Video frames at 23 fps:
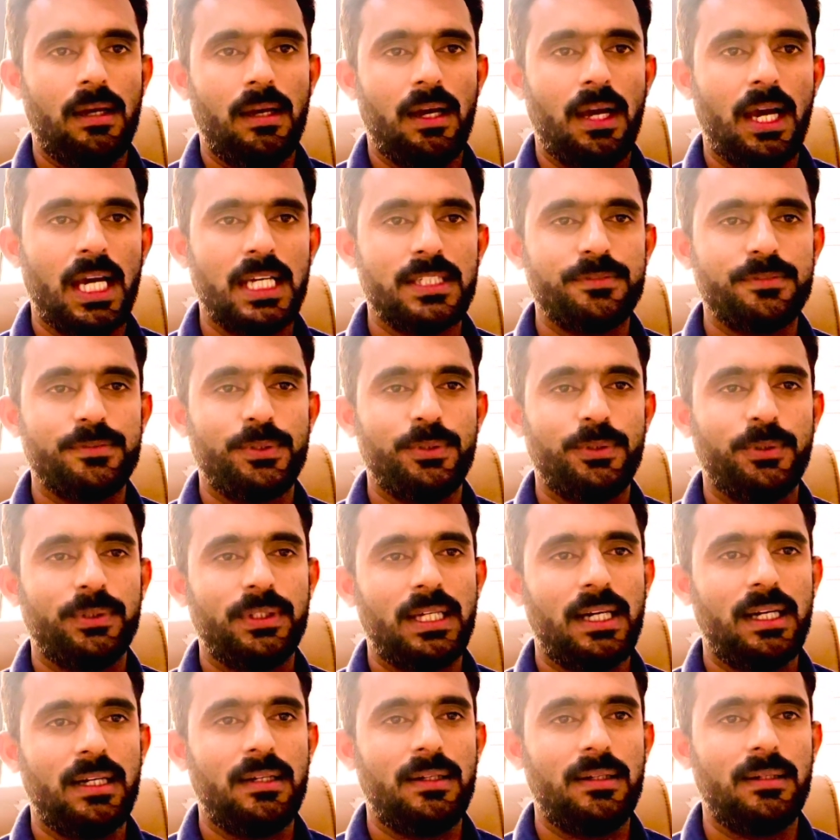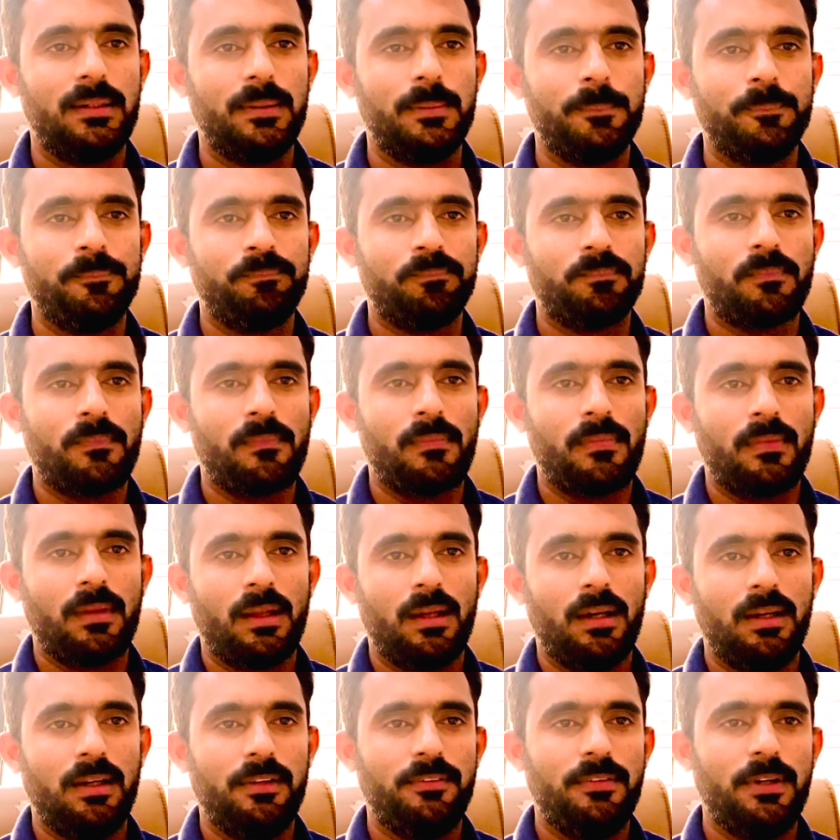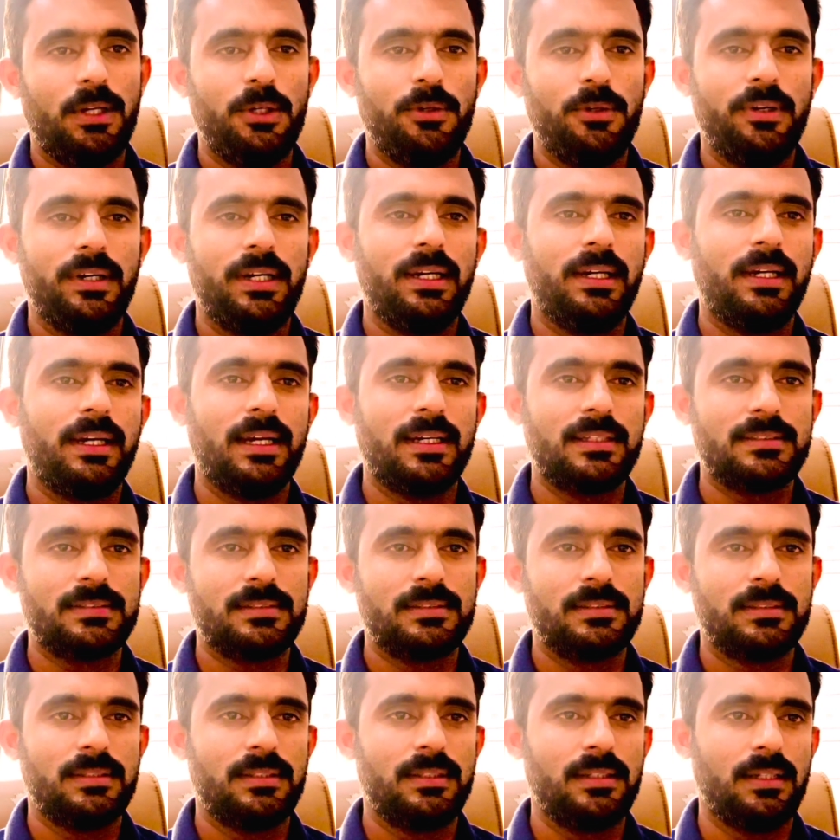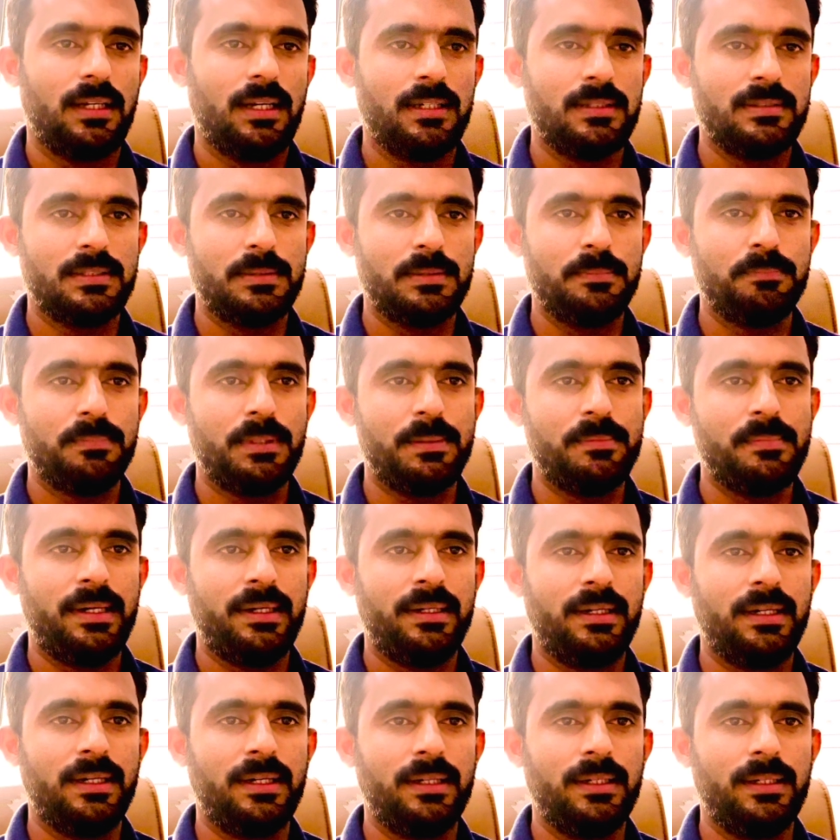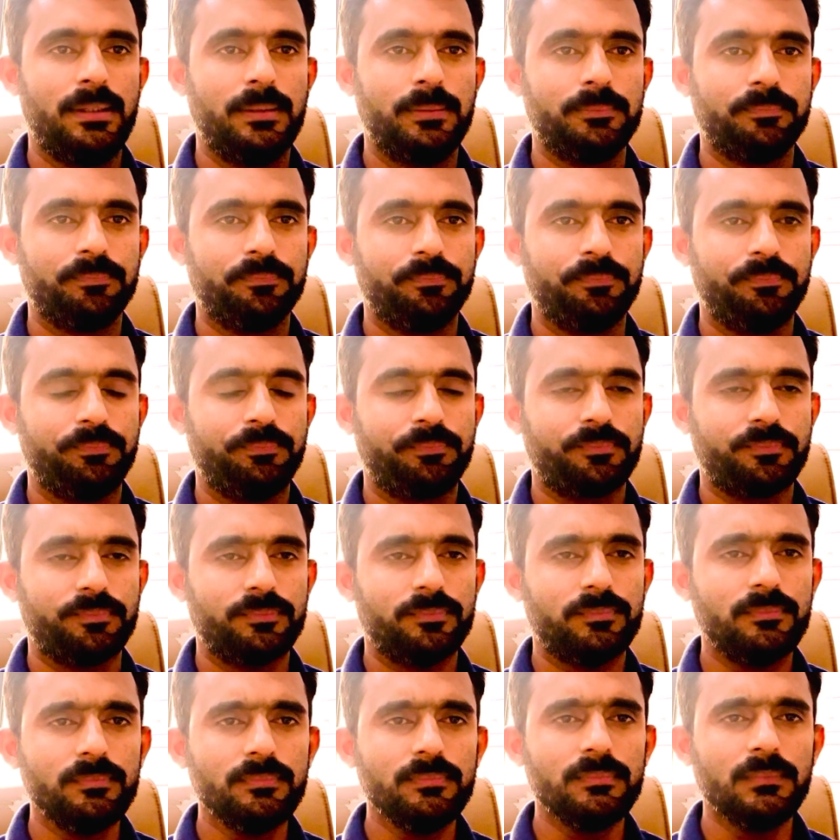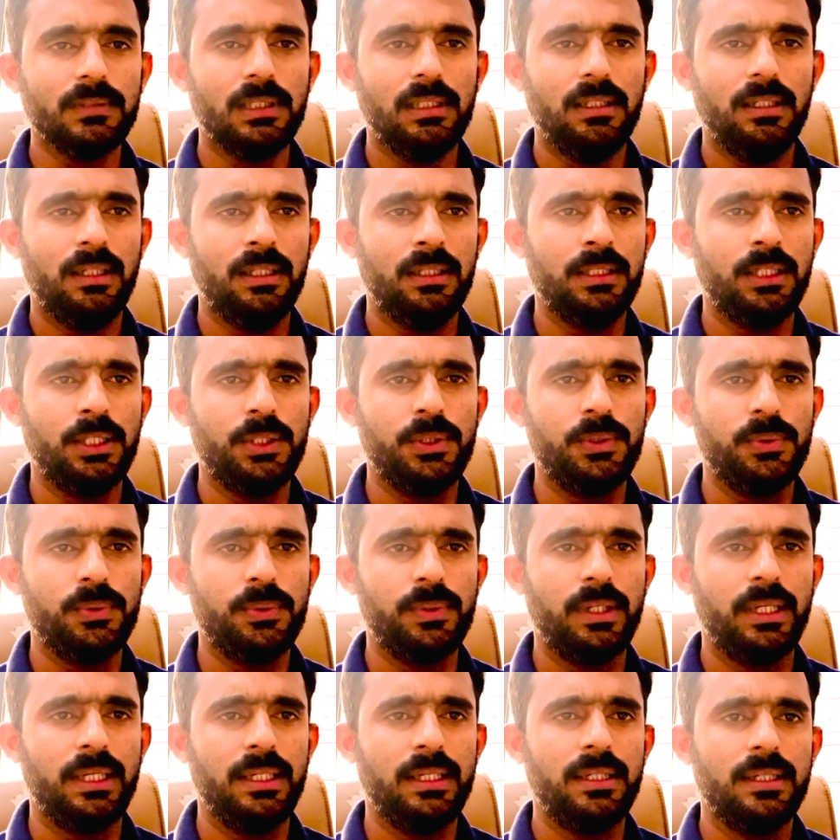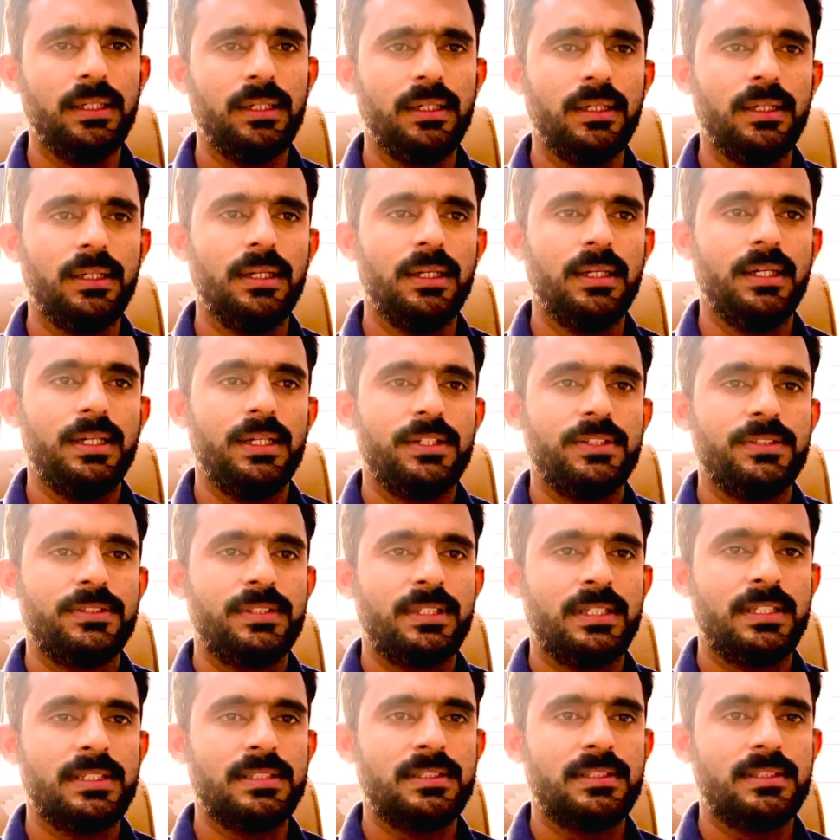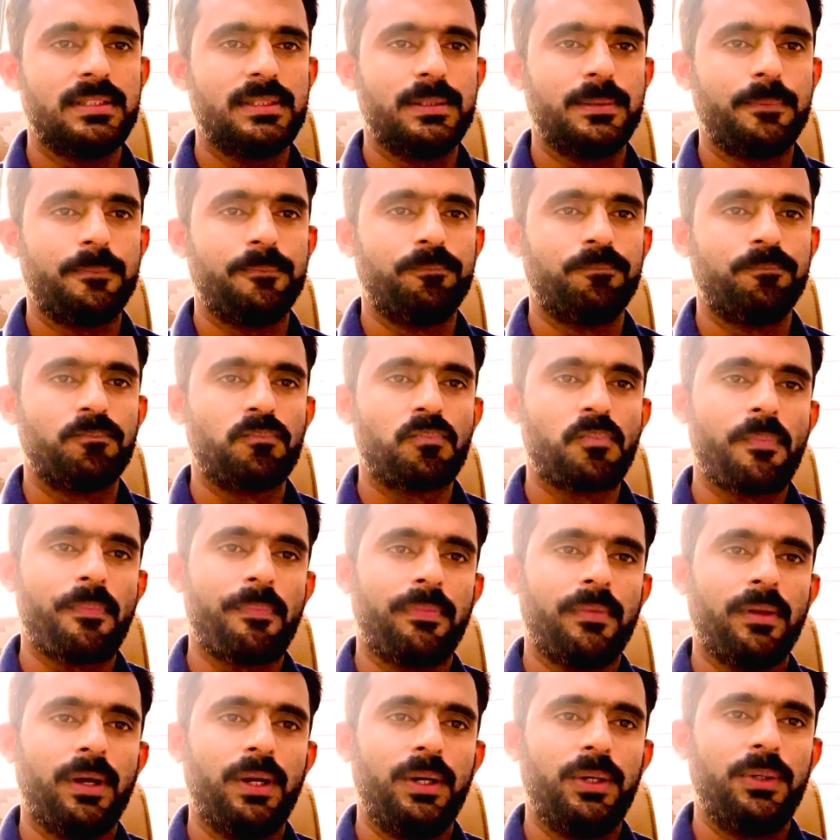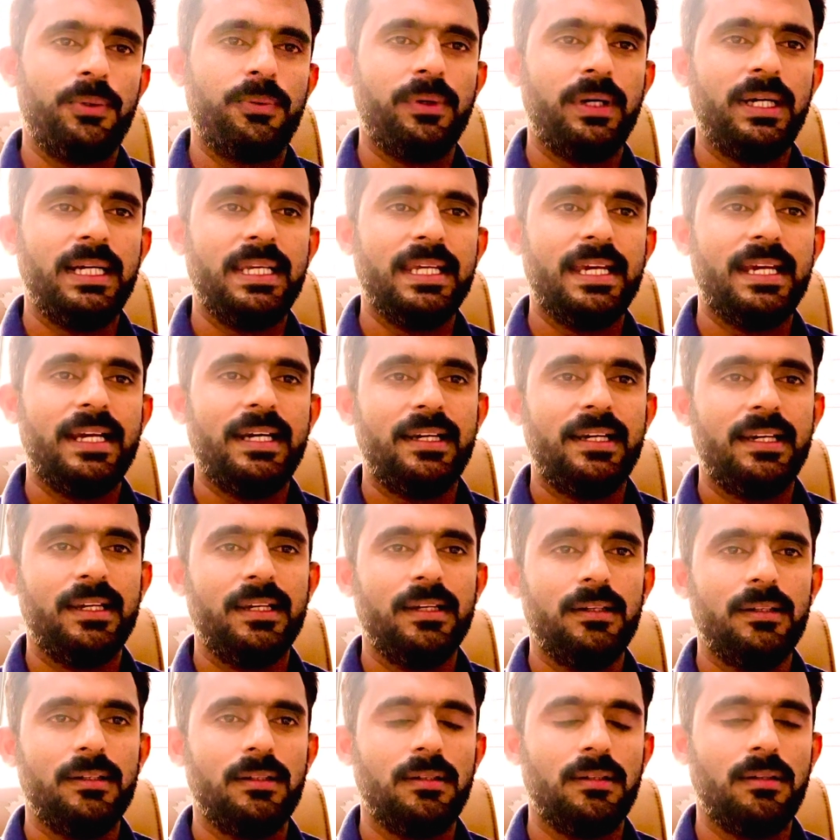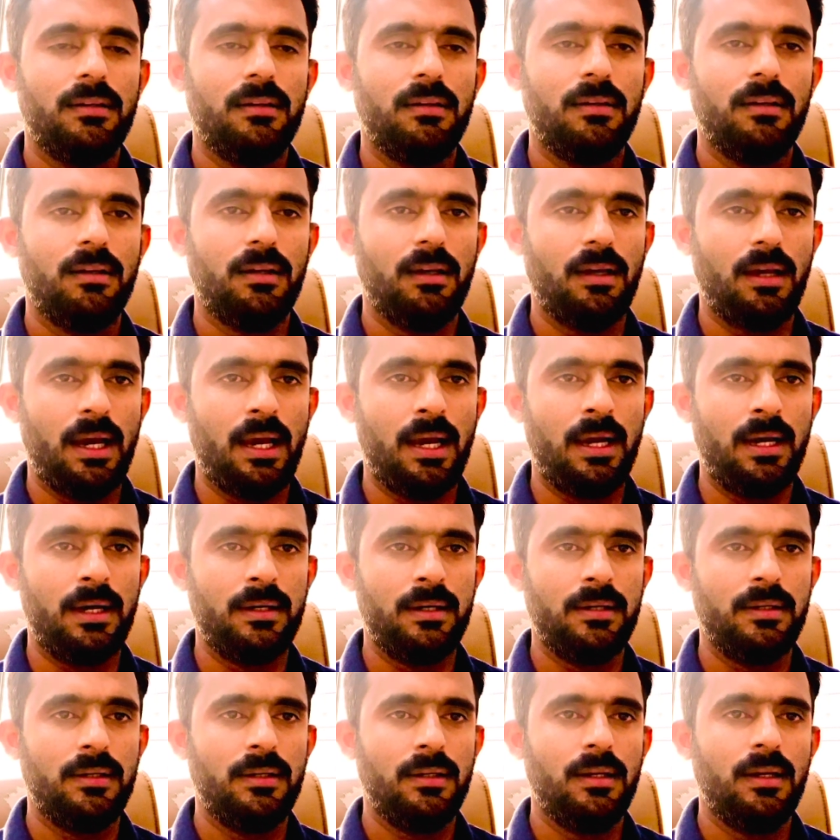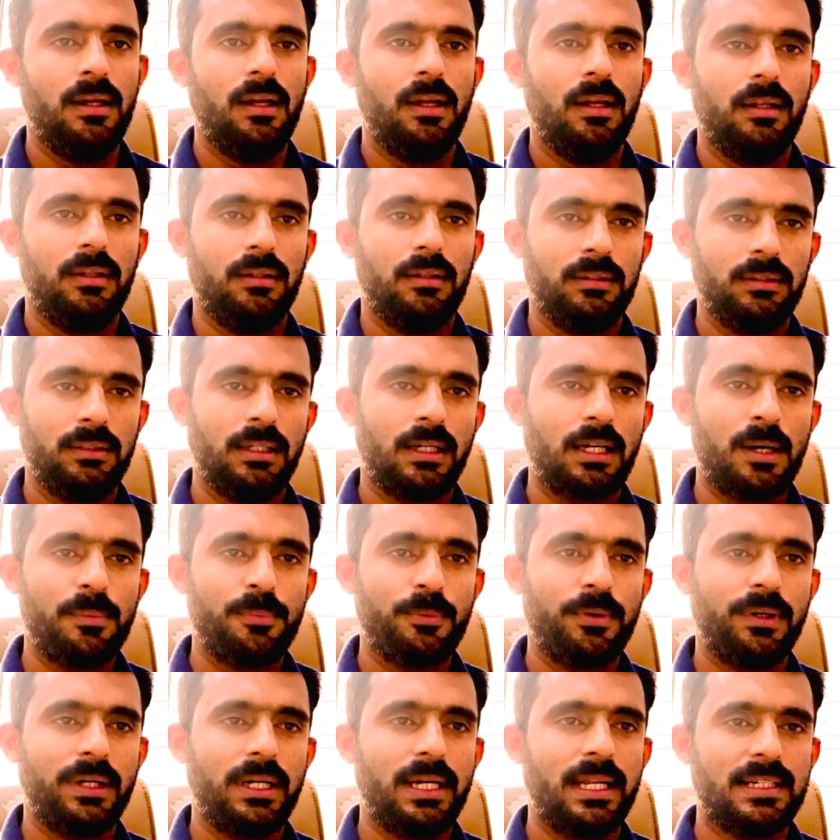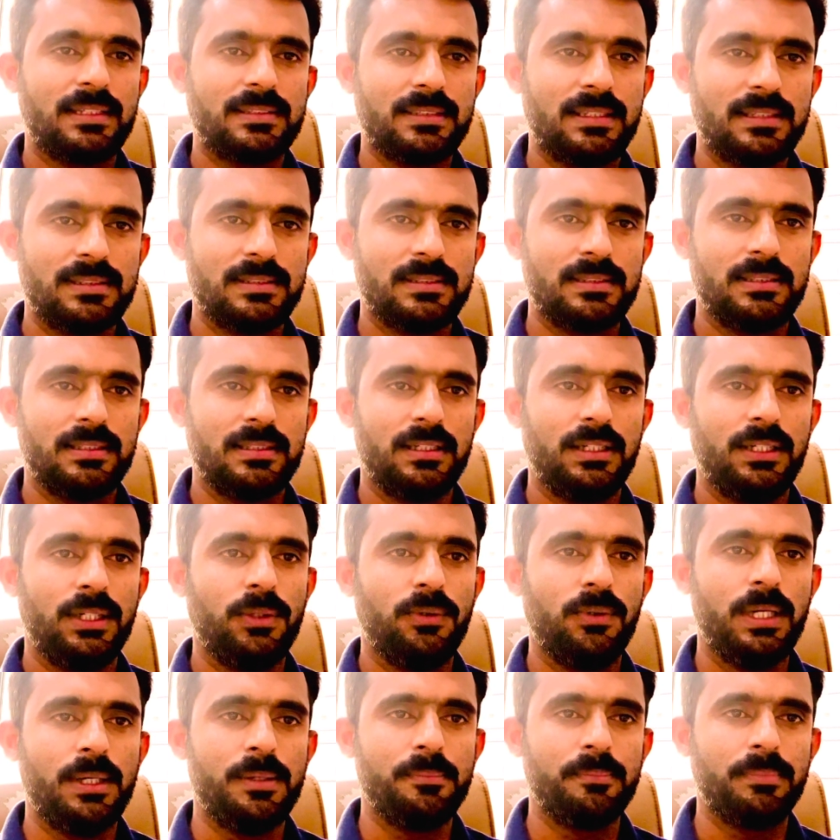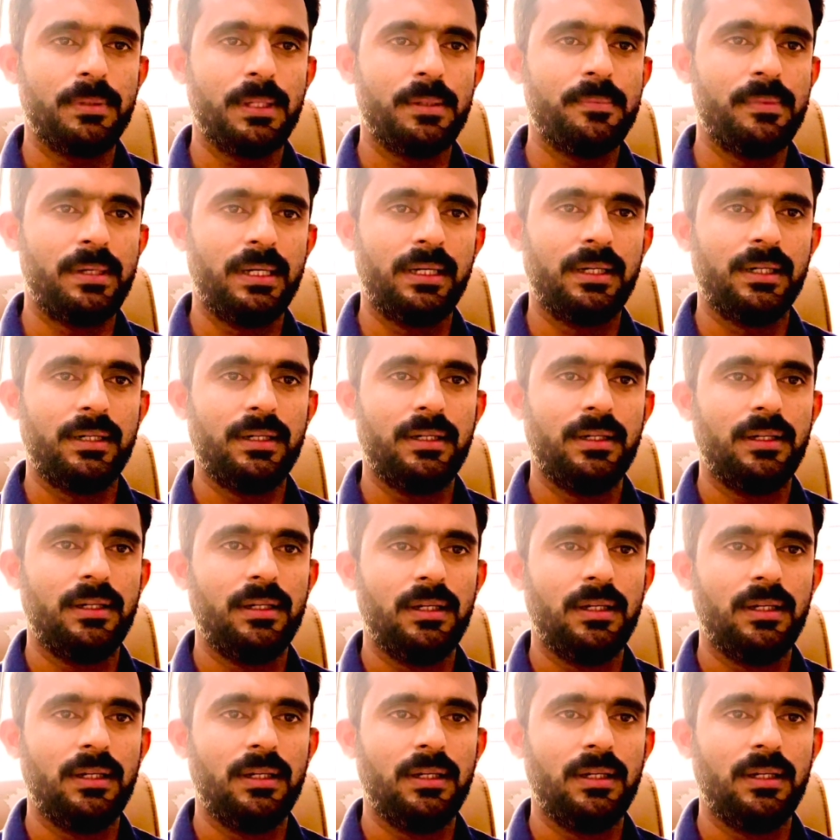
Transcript: As we know that value-added tax is implemented in the UAE since 2018, and the corporate tax is newly implemented